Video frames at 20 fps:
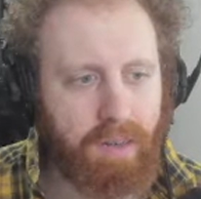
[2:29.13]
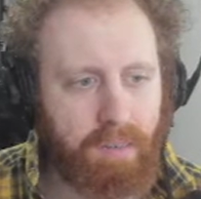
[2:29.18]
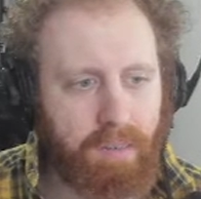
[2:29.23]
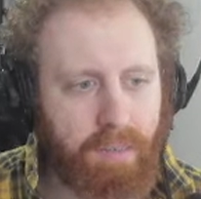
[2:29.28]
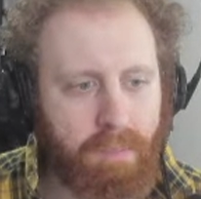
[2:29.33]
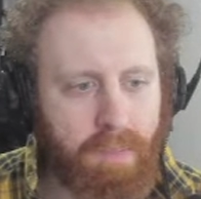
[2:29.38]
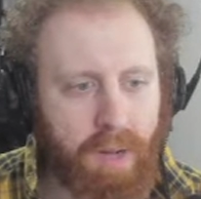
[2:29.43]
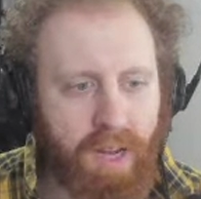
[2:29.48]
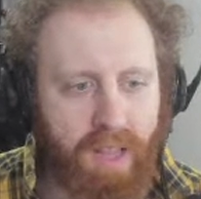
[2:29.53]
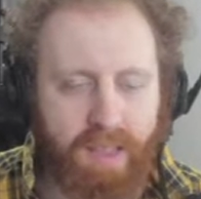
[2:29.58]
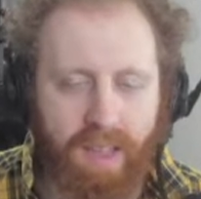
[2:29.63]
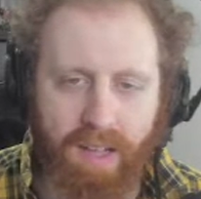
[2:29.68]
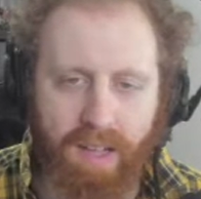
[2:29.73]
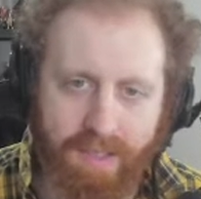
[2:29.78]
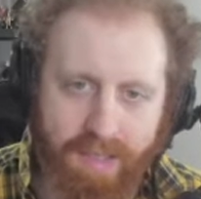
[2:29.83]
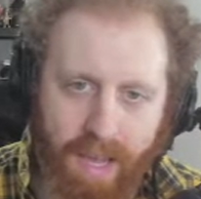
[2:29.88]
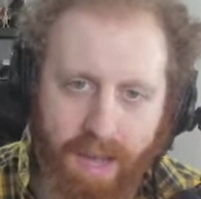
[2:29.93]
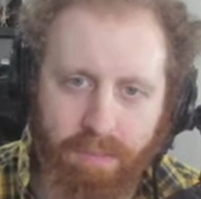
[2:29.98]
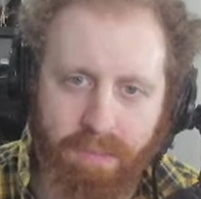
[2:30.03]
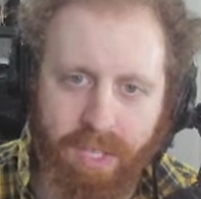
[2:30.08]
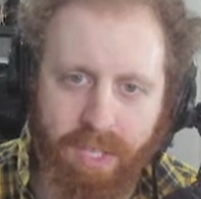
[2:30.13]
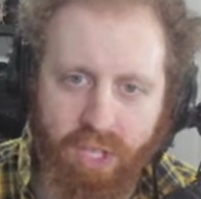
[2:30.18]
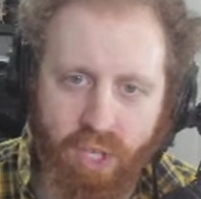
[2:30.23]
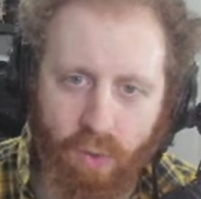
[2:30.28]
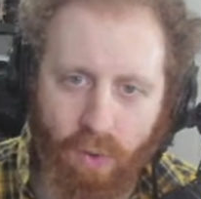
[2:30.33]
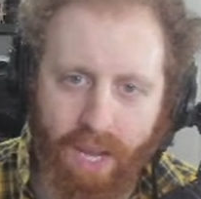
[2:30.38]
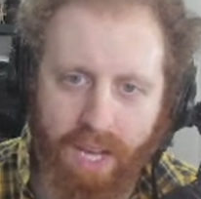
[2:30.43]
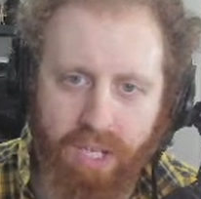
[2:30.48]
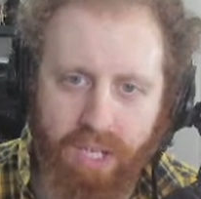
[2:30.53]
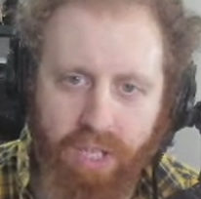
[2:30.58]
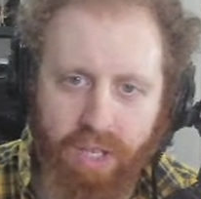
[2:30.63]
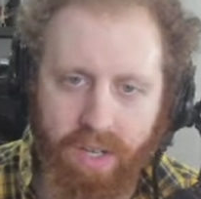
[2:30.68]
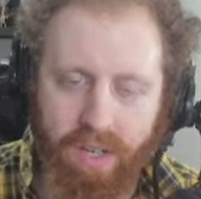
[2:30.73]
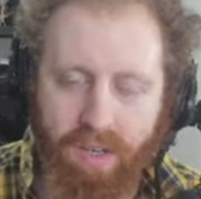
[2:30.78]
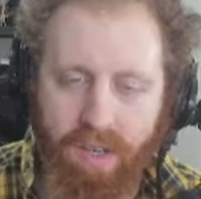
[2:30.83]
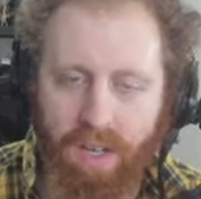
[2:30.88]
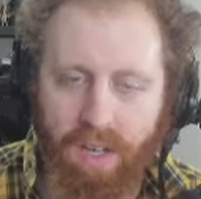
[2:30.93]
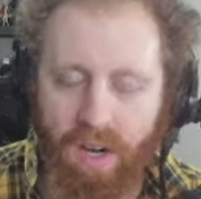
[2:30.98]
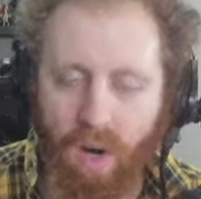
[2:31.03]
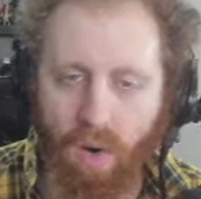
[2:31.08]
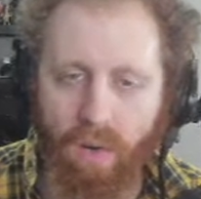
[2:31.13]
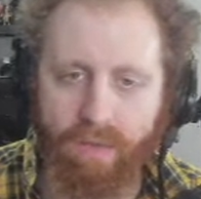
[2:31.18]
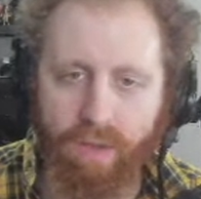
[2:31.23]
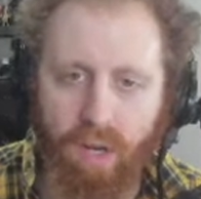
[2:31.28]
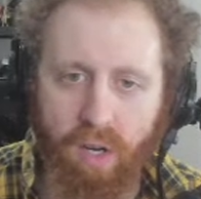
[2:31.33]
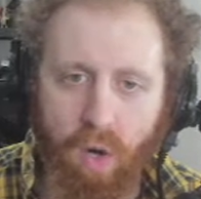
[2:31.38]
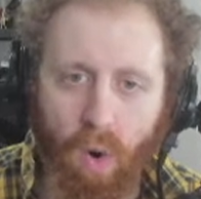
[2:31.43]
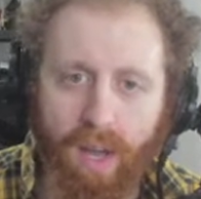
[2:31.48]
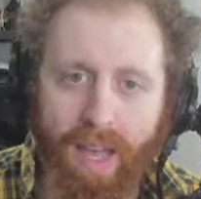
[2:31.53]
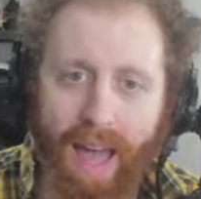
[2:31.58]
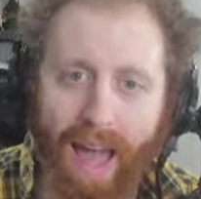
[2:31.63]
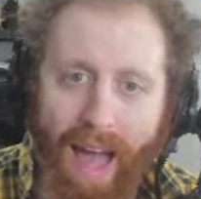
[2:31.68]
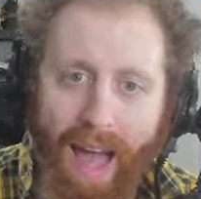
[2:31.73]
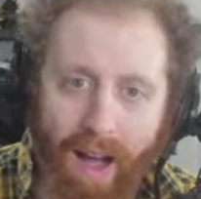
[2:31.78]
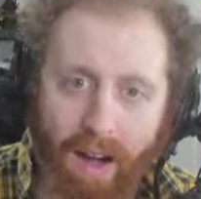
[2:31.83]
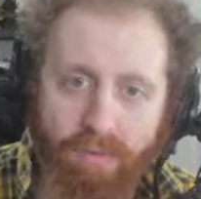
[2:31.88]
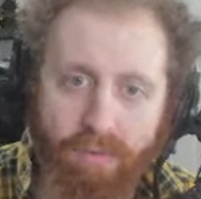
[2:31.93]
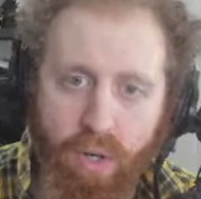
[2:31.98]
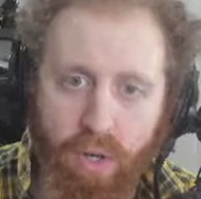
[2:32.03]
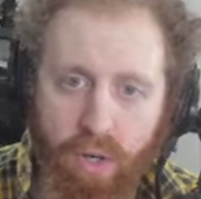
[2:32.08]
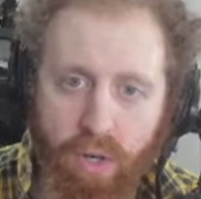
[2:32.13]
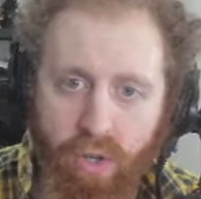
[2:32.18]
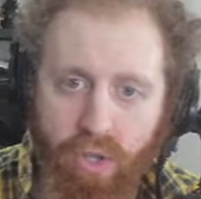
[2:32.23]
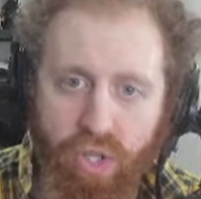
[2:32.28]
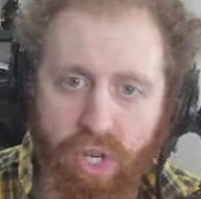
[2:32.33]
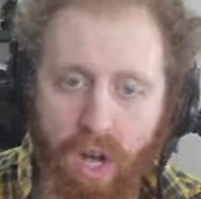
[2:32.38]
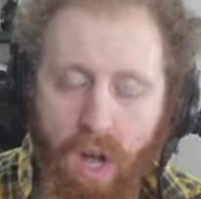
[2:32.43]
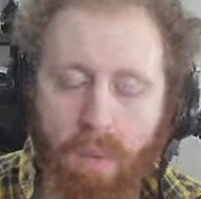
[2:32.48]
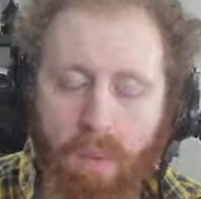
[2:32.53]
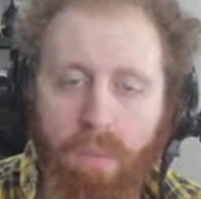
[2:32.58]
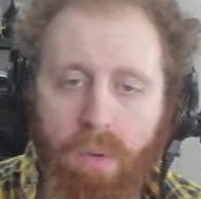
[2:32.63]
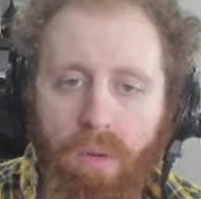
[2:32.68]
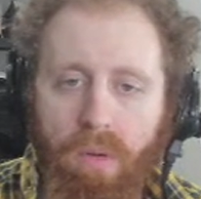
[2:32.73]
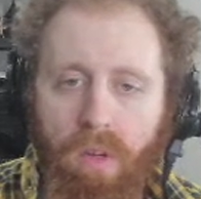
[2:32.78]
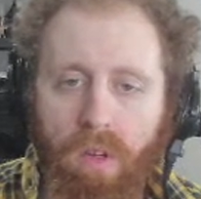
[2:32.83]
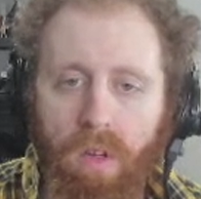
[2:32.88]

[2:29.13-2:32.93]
But in that same situation, you know, if they're going after your jump,